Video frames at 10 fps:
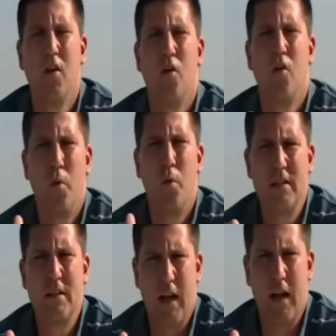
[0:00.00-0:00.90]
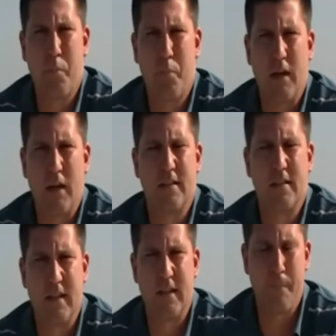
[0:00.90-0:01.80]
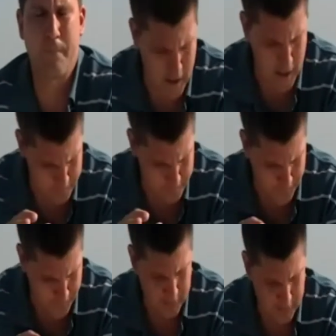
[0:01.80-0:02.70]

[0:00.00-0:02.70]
Redesign the process is step 5, and finally